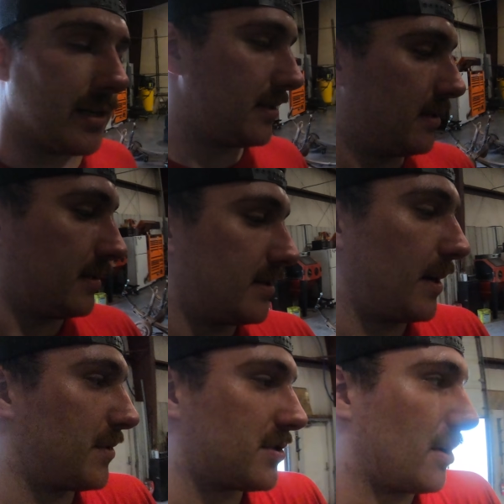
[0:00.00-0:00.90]
of
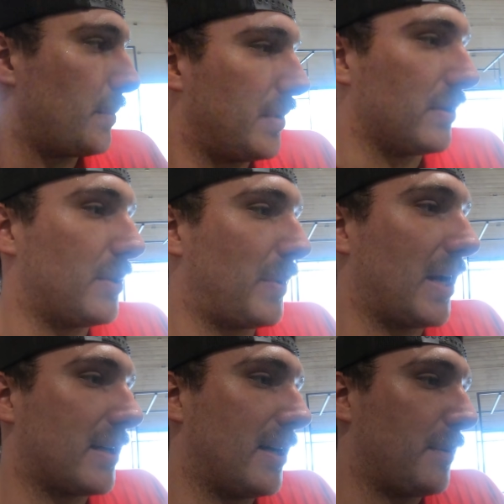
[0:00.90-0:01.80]
time to start building it
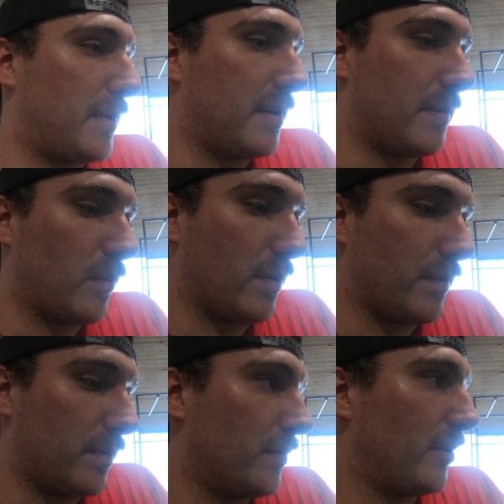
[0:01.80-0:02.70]
back up.
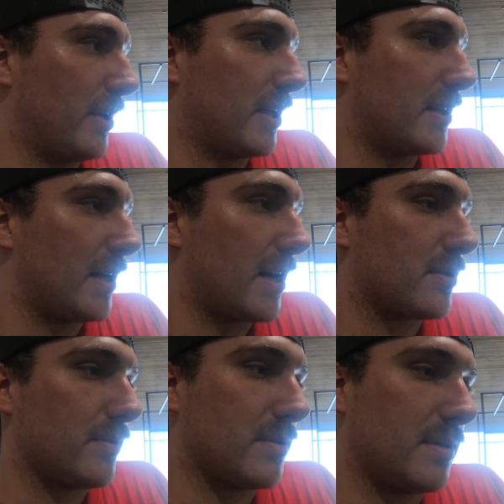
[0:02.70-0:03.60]
We'll really get the
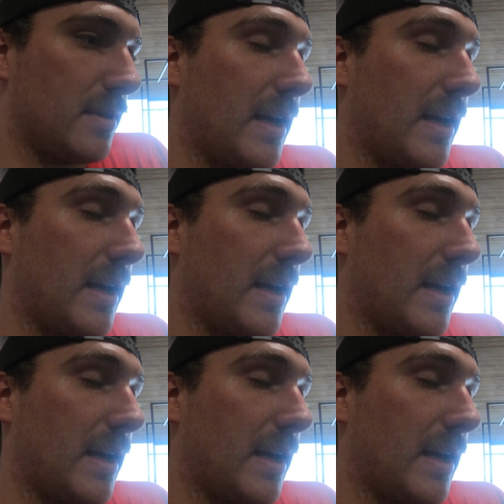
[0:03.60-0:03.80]
axles